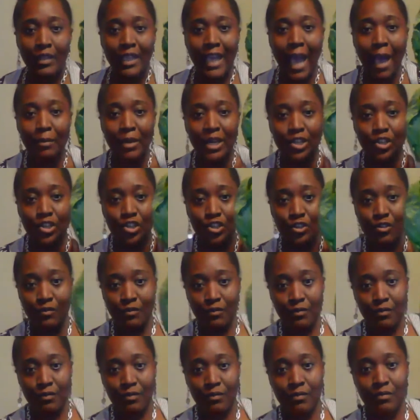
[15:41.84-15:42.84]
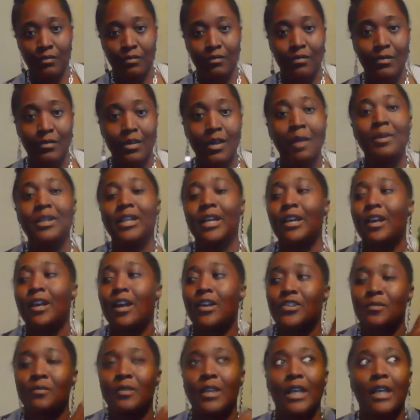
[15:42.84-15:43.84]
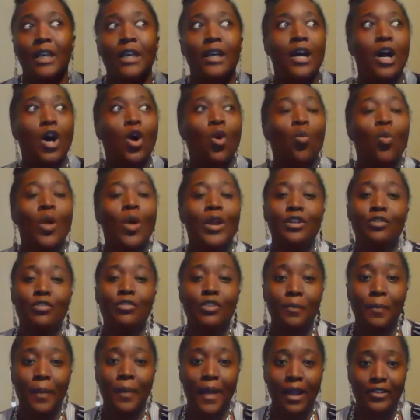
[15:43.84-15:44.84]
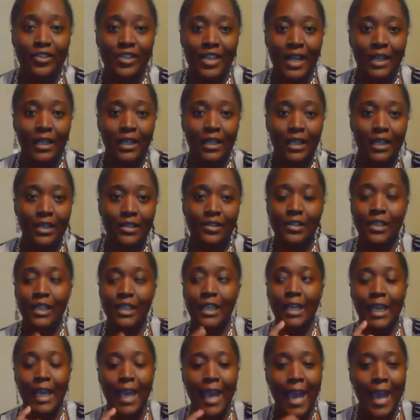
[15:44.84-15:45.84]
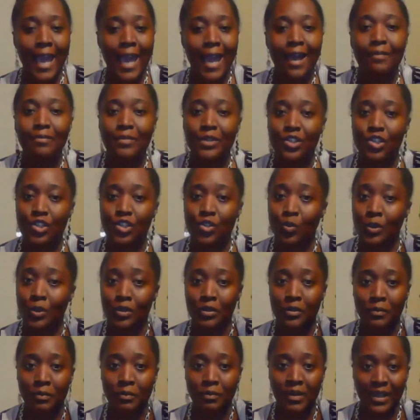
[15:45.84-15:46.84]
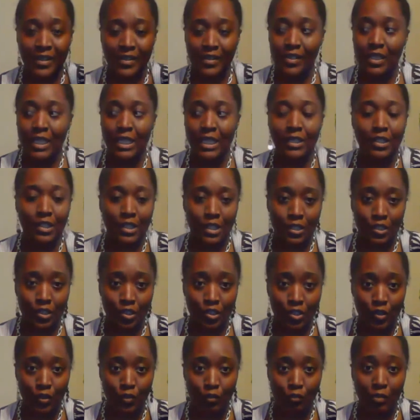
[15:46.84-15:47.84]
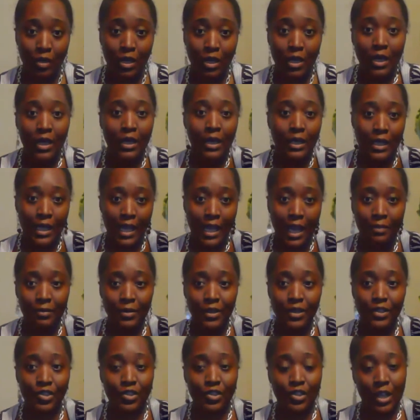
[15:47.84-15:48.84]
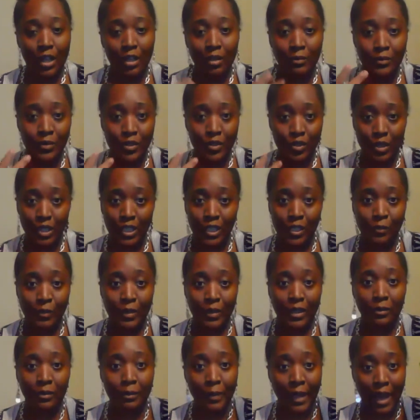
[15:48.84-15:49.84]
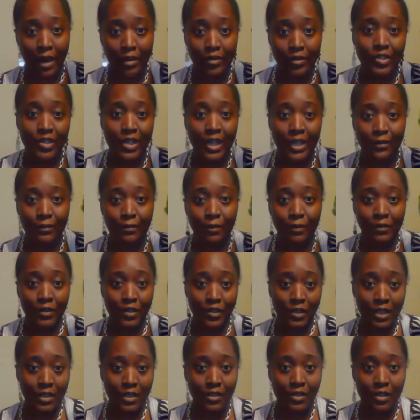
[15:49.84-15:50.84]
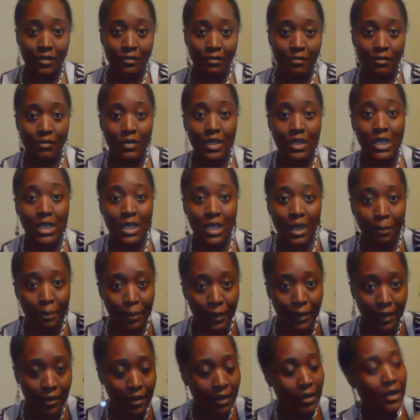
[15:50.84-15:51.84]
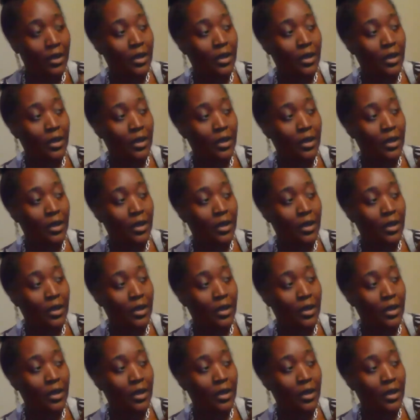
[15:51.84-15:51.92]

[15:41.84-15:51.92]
cabbage. Let me tell y'all something. When you're on a parasite cleanse, cabbage is one of the best things to consume. Cabbage helps to expel parasite from the system. Yep.